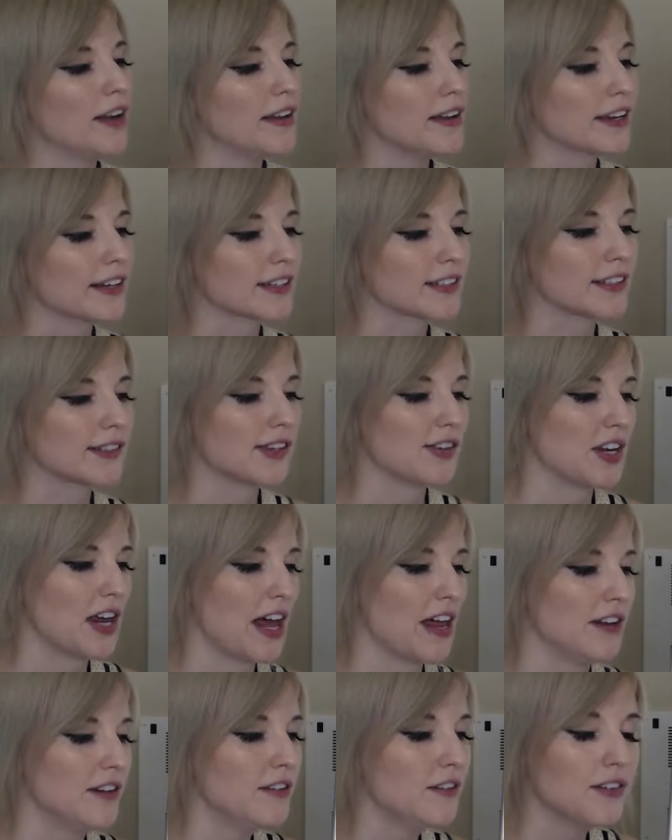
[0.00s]

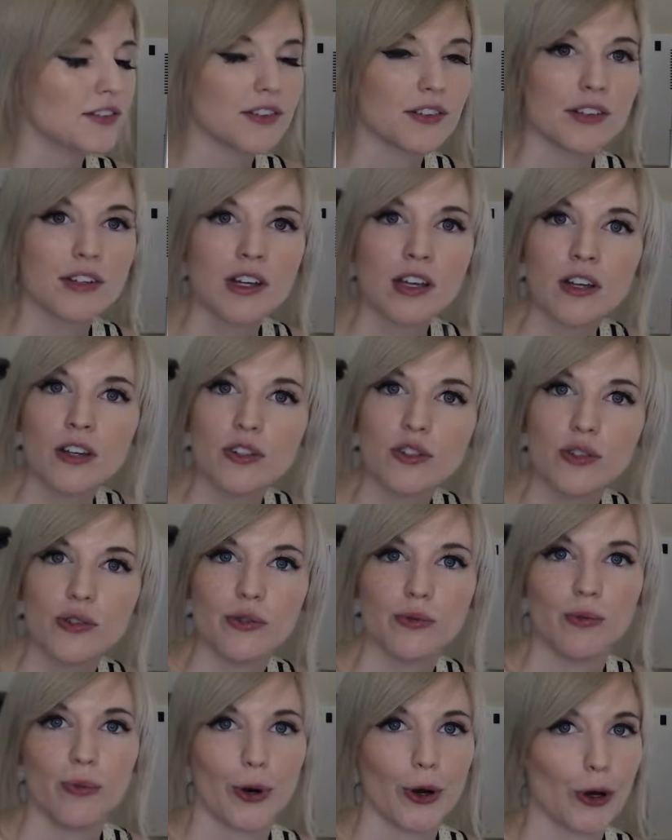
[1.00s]
extent do
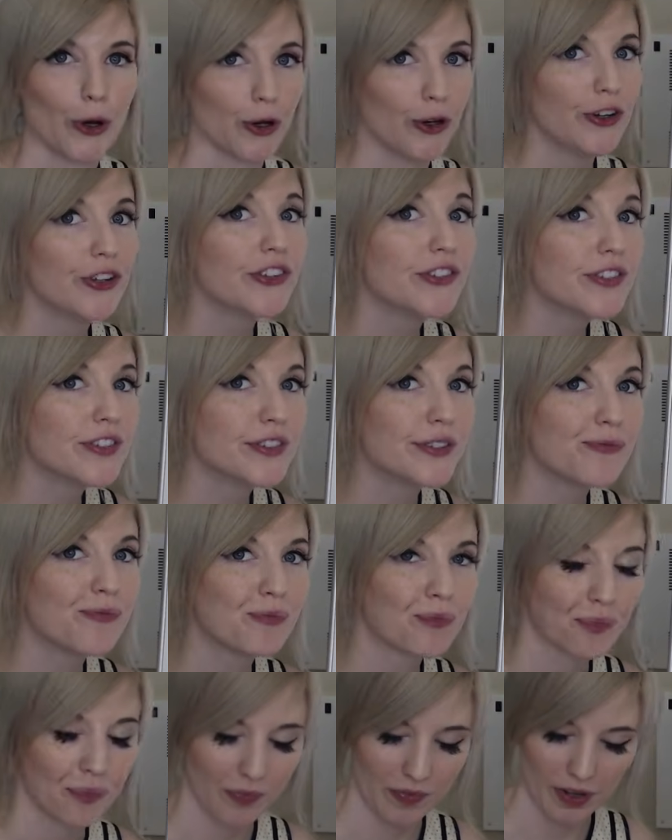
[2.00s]
words
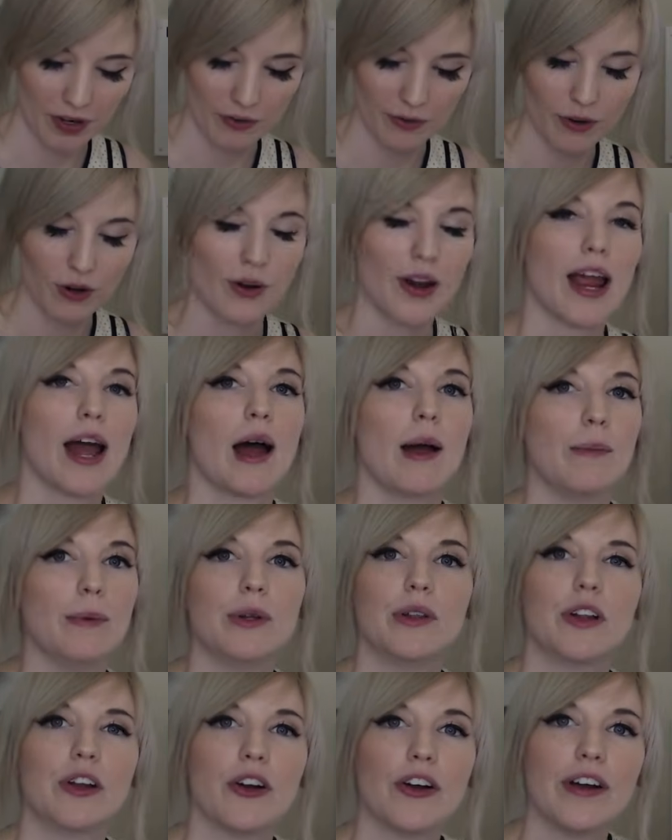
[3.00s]
and
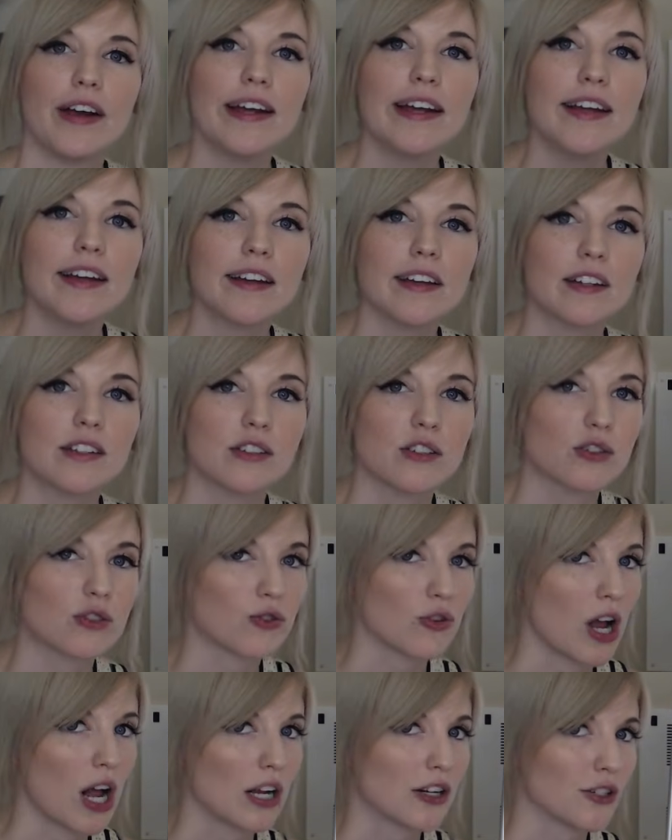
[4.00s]
vocabulary
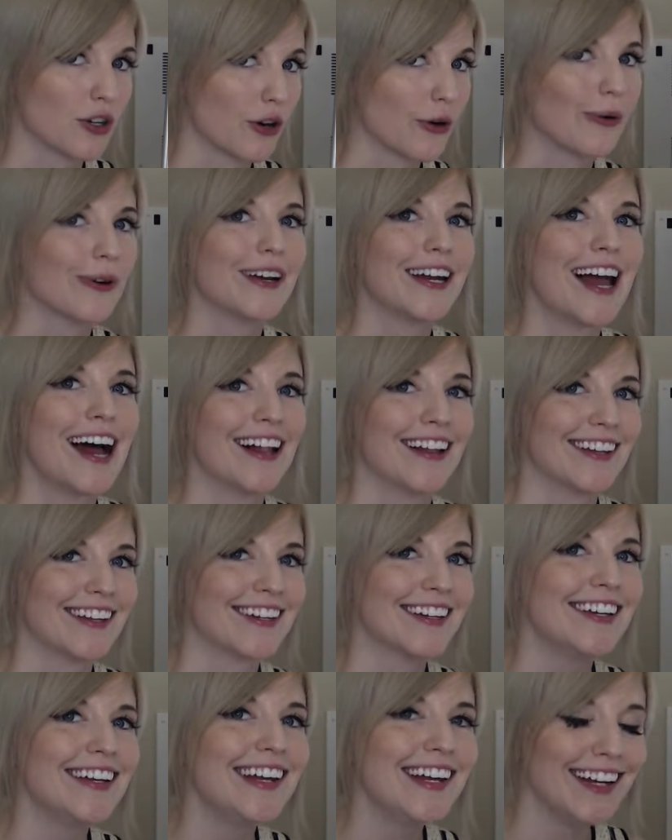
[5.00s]
construct our
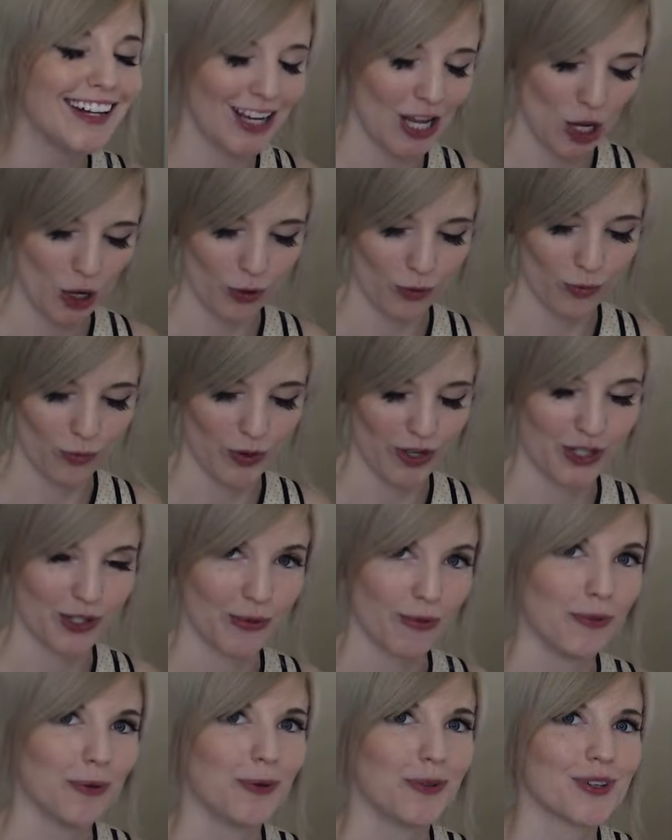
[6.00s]
reality, which
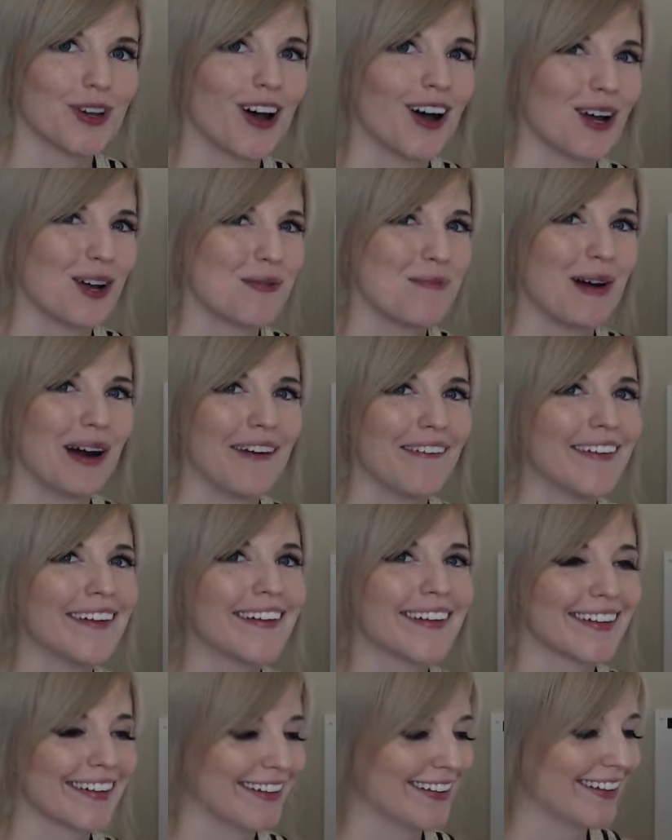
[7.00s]
we will talk about
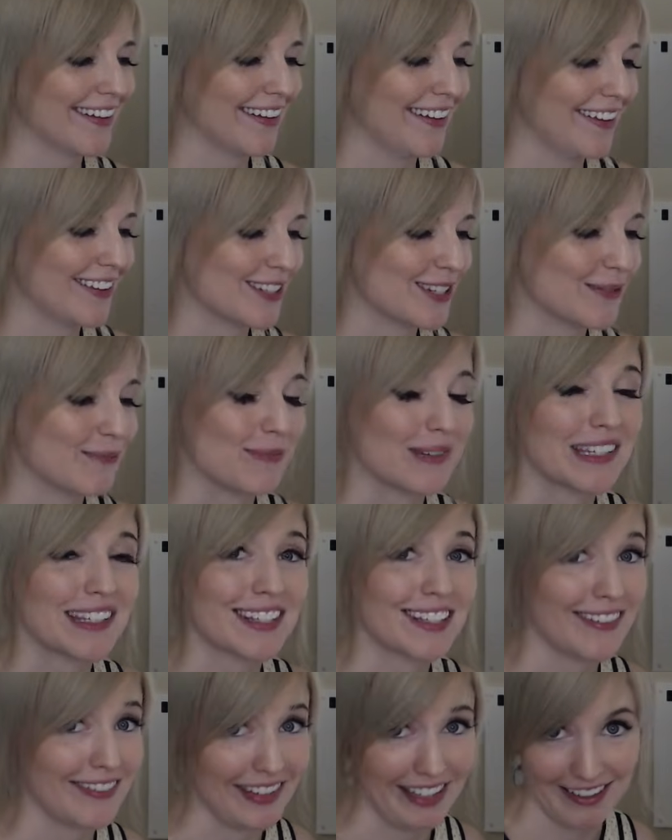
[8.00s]

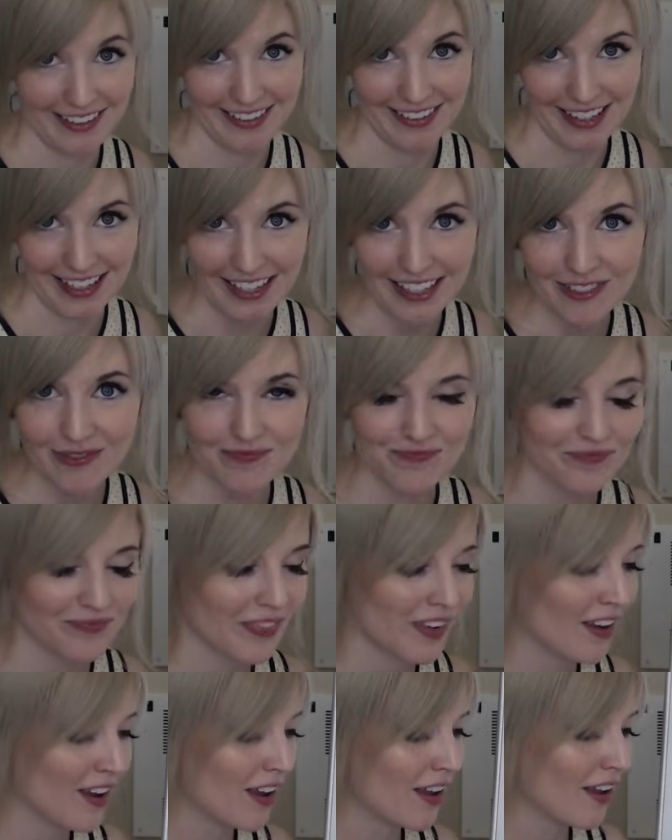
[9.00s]
specifically?
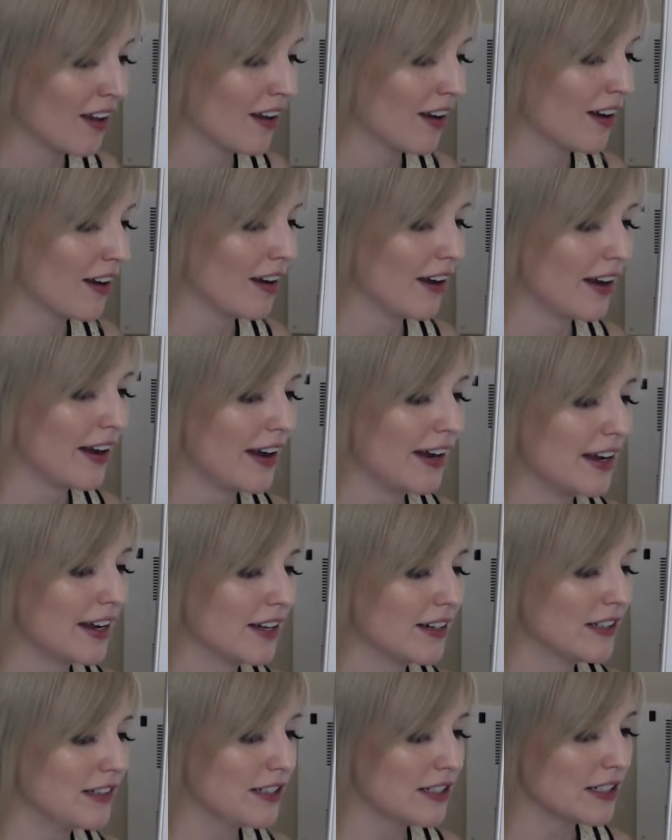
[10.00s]

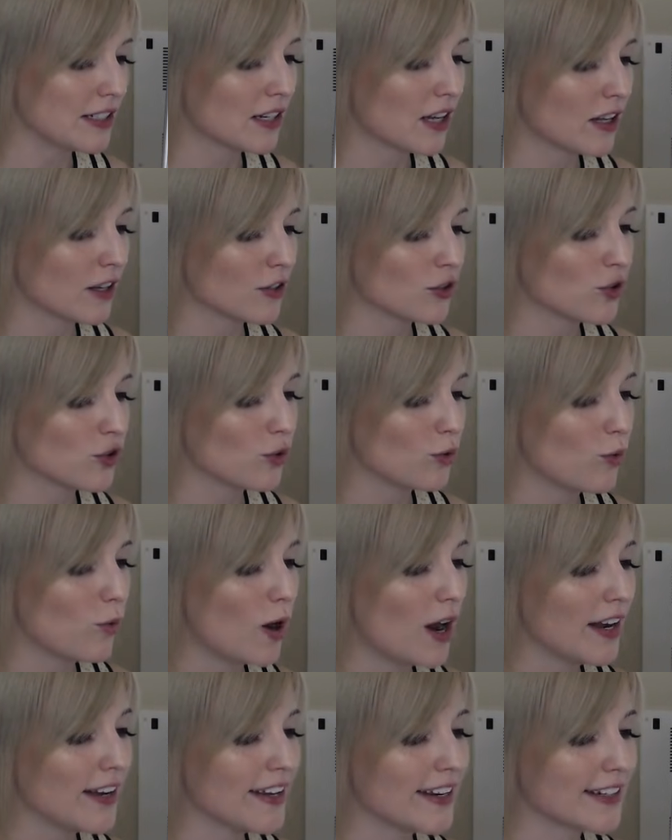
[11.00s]
And to
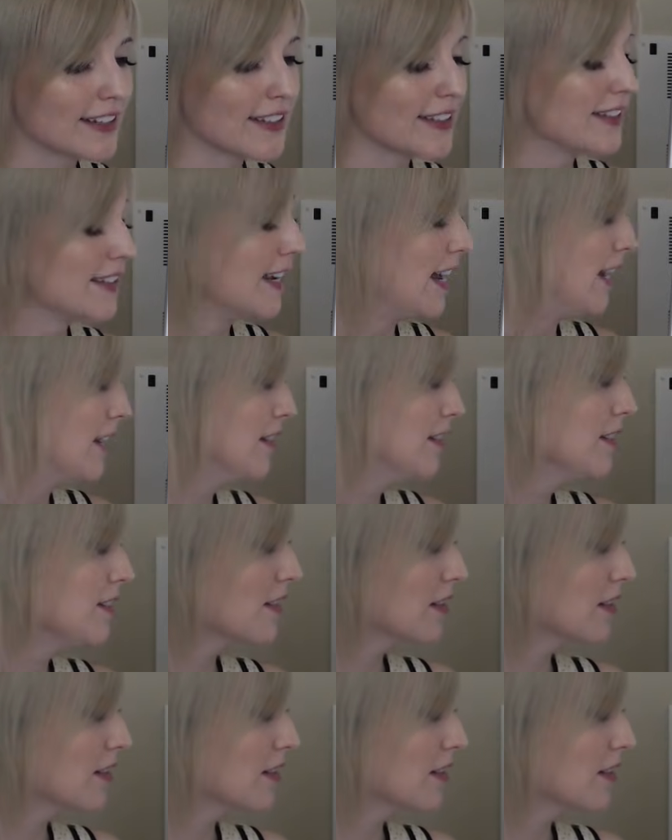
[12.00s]
what extent